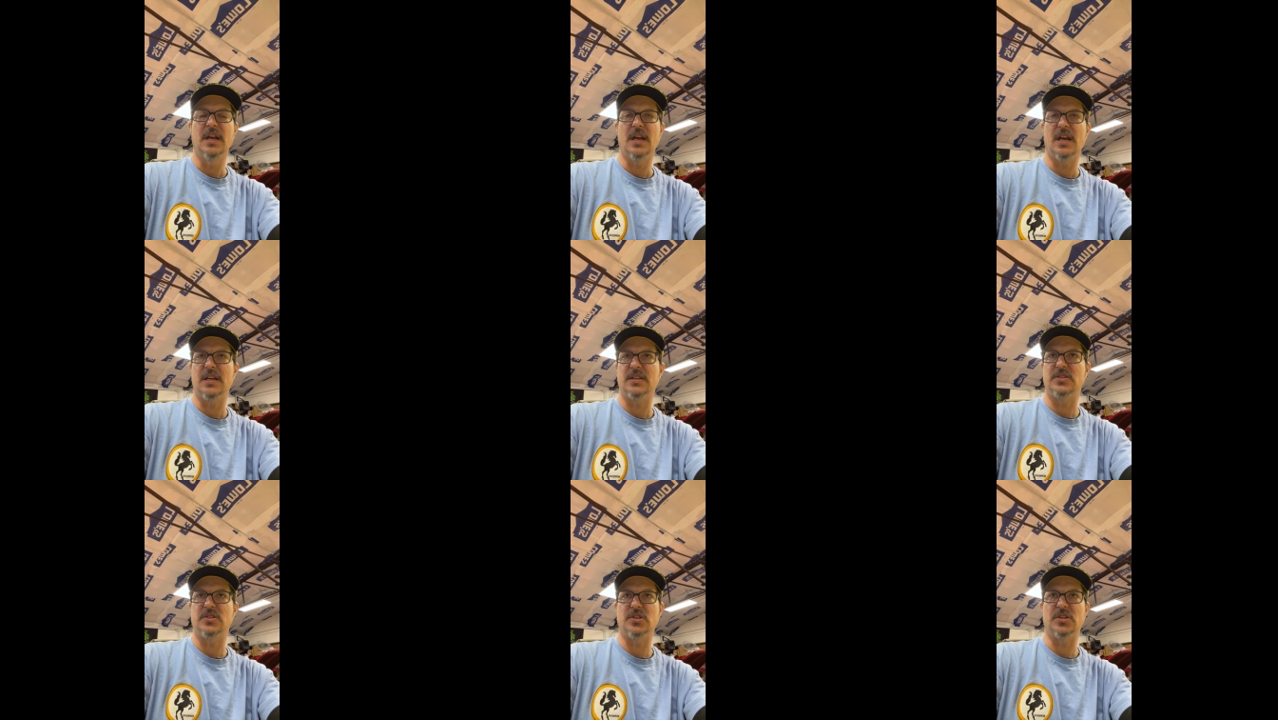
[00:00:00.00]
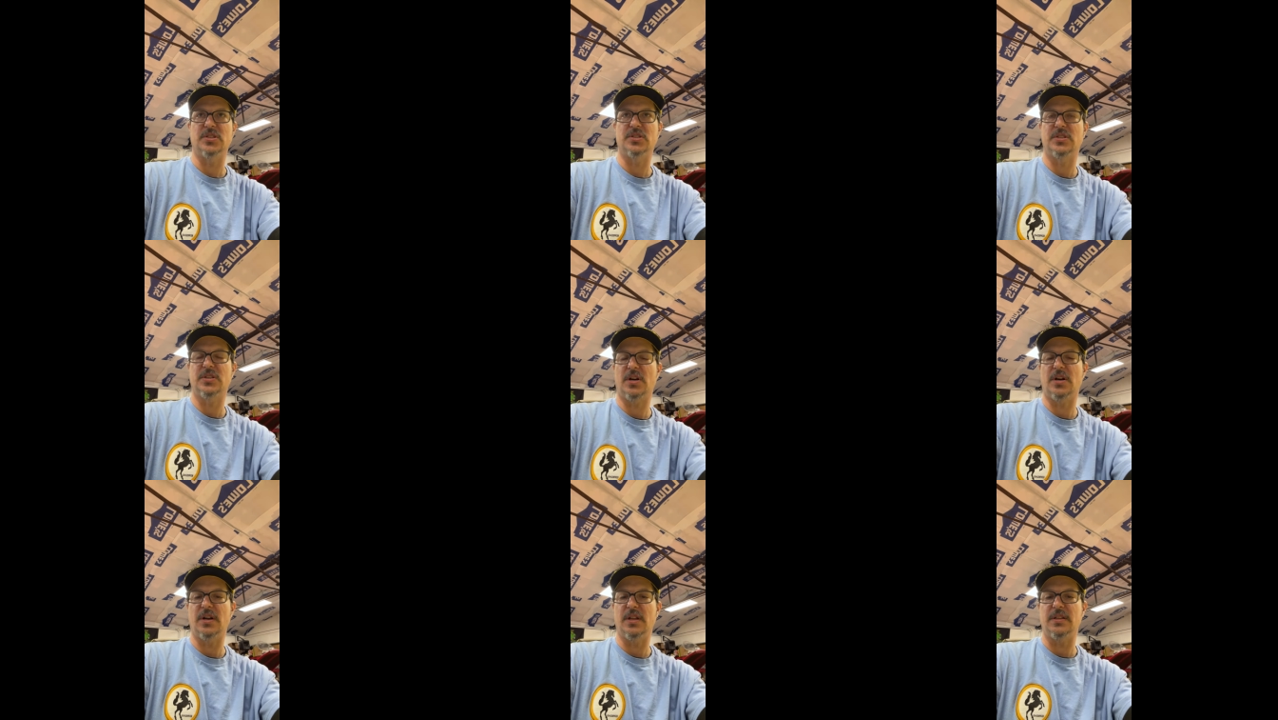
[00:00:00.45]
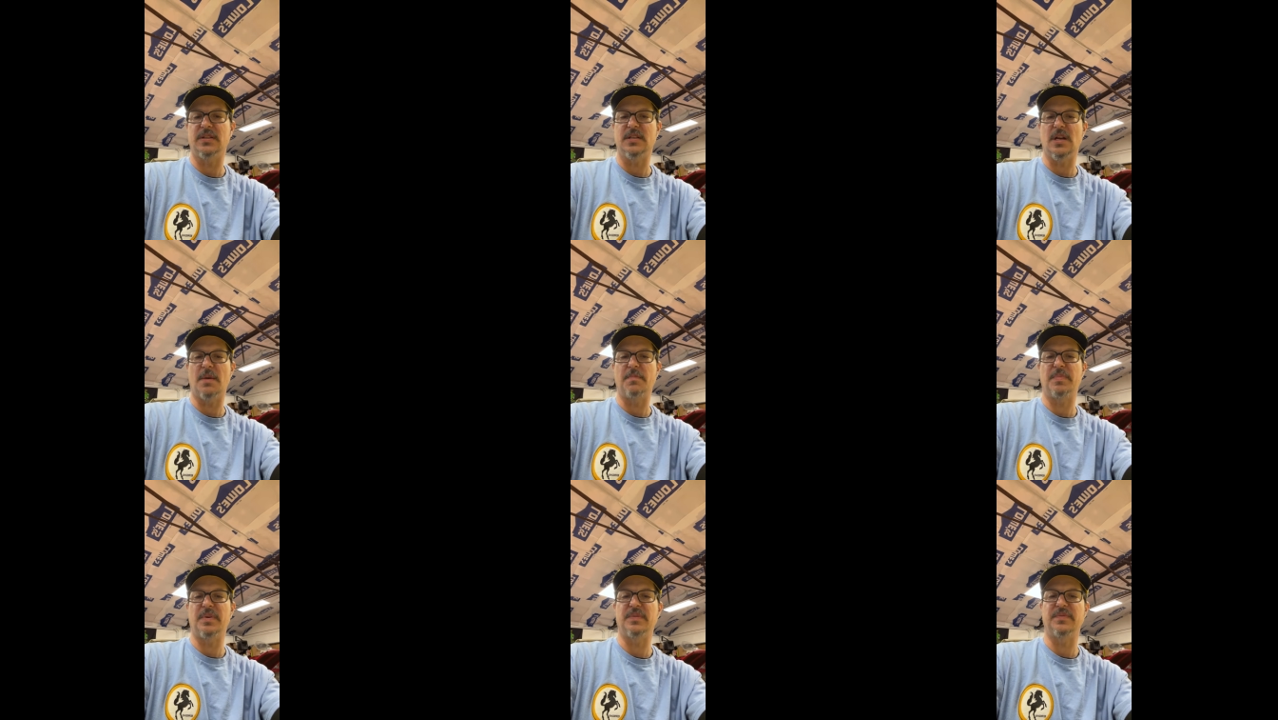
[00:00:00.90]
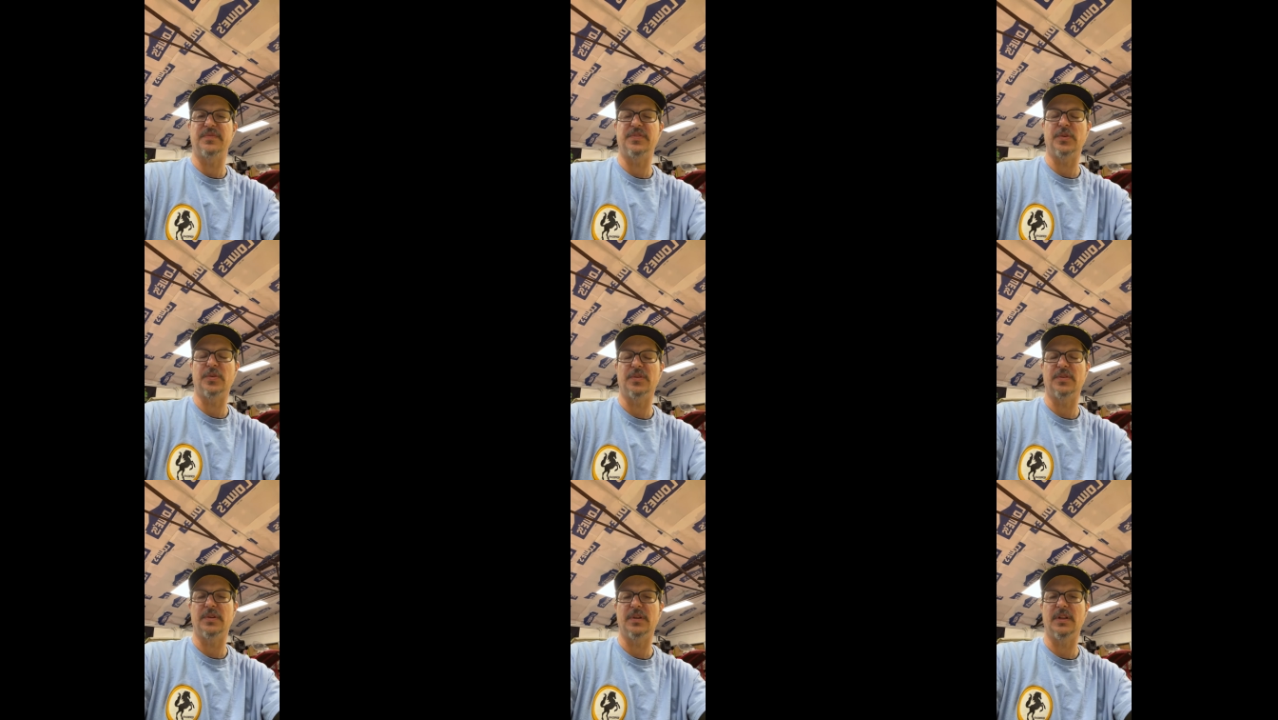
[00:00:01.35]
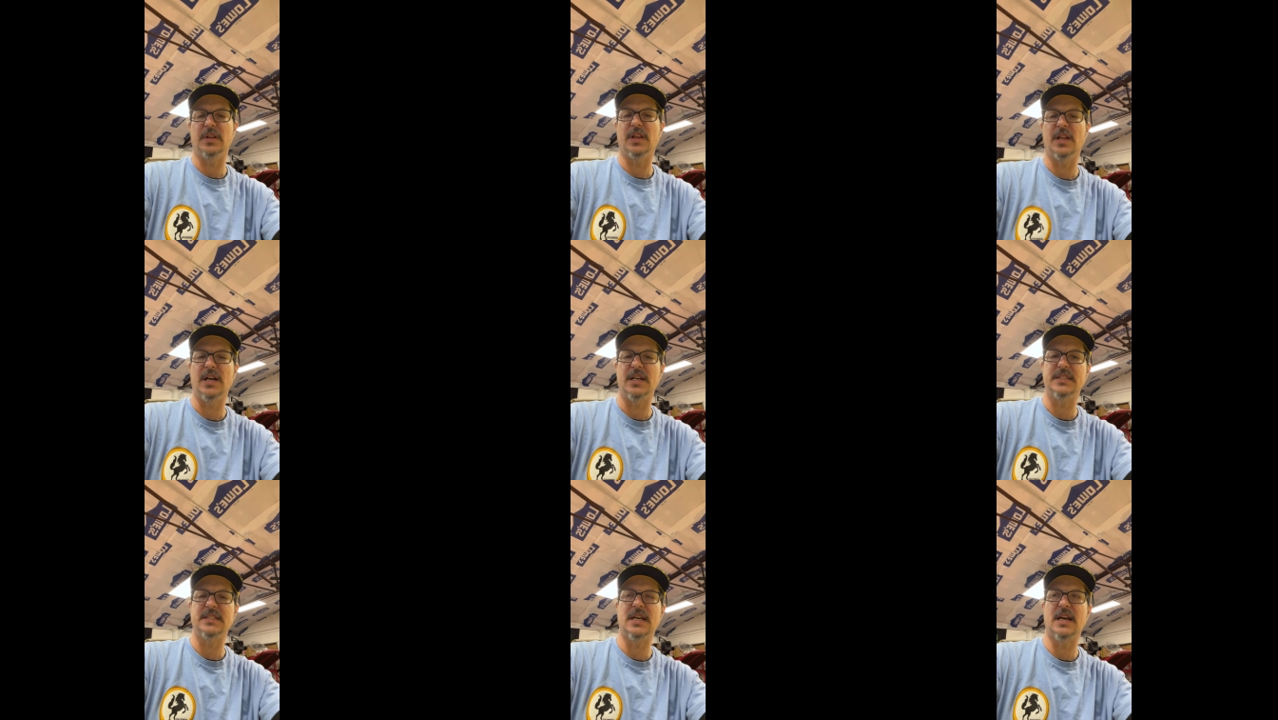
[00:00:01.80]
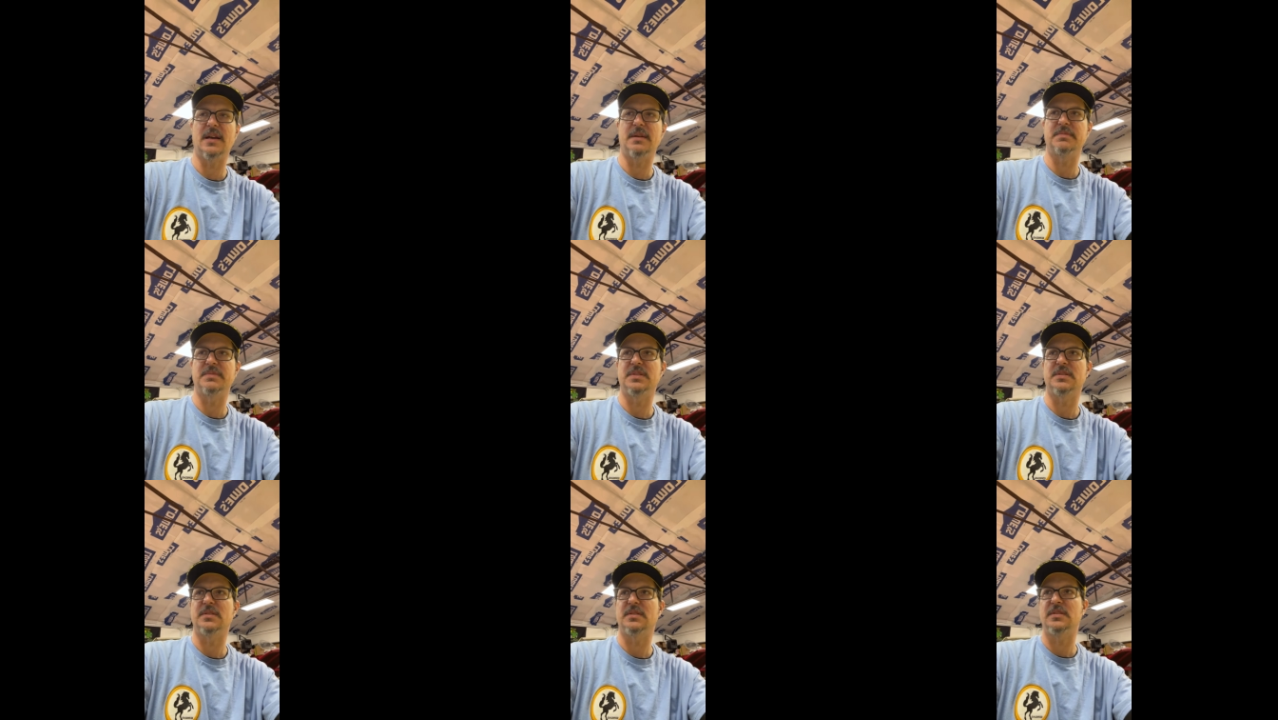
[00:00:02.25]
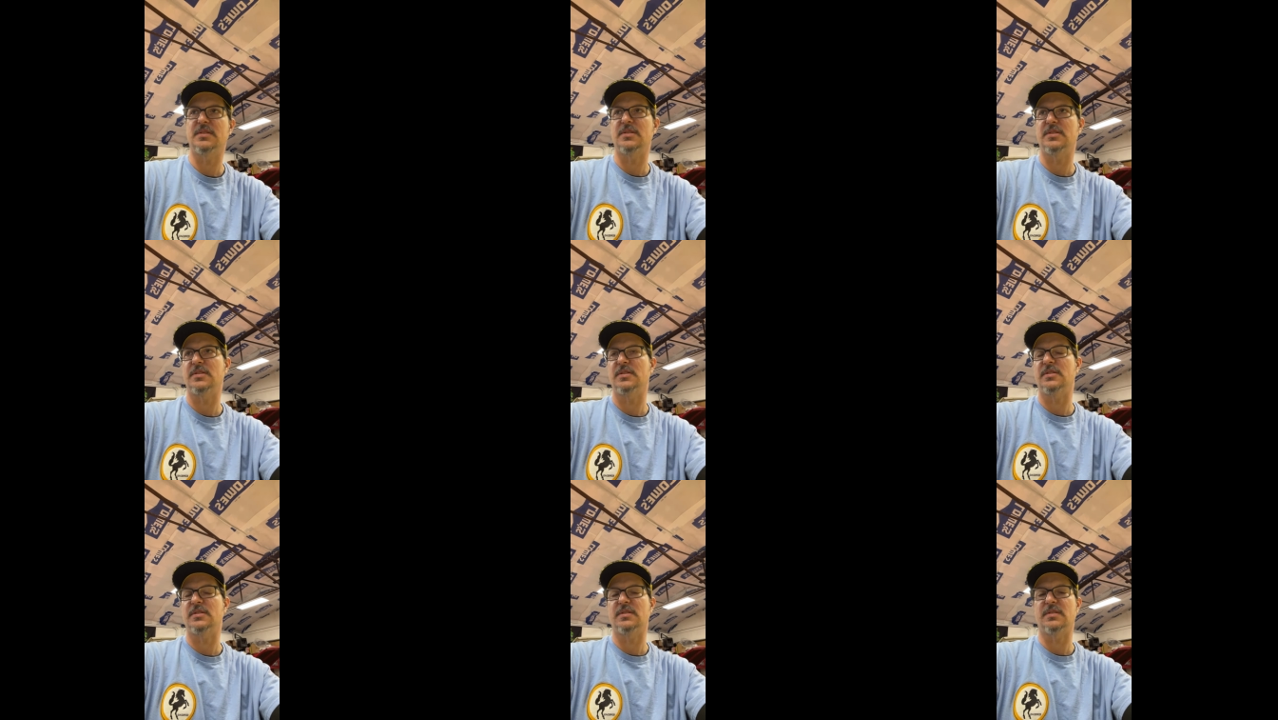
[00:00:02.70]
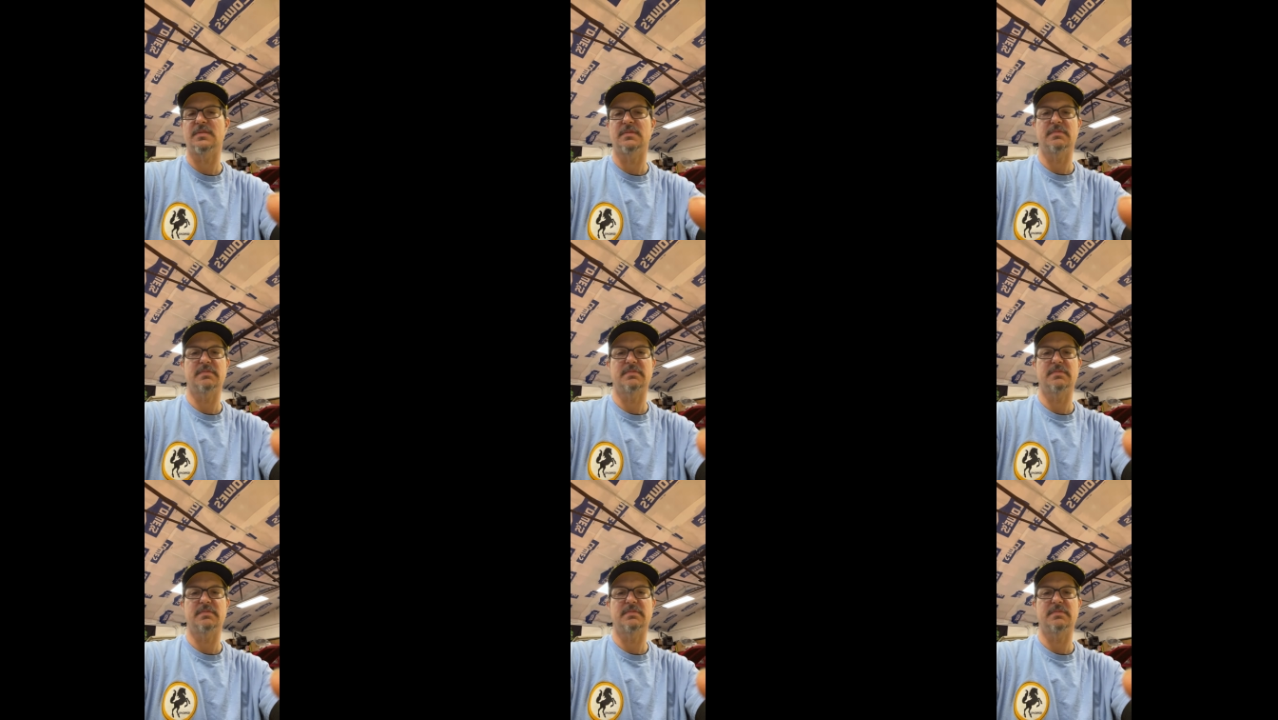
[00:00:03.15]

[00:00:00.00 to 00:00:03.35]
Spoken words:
that just started dumping fuel, and a lot of times it's just